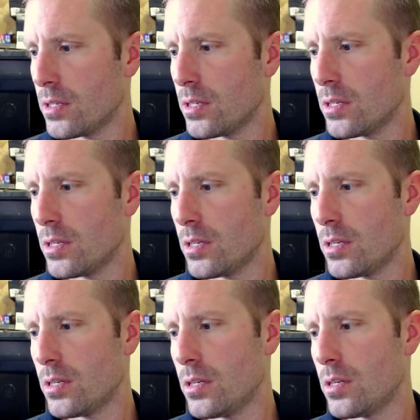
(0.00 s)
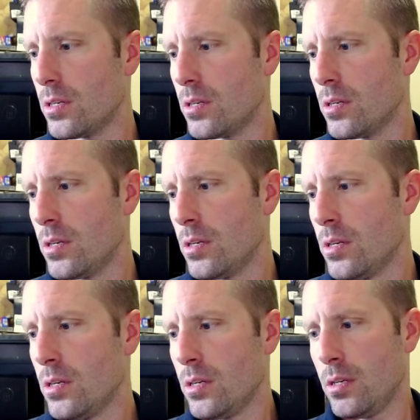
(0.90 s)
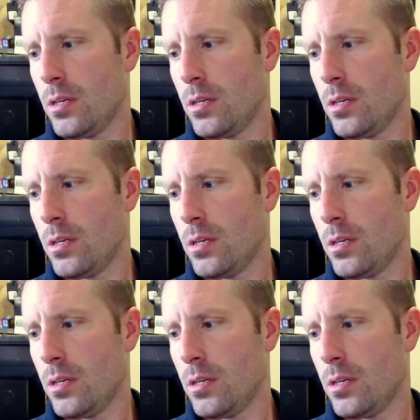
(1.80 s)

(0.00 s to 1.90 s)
Nobody speaks.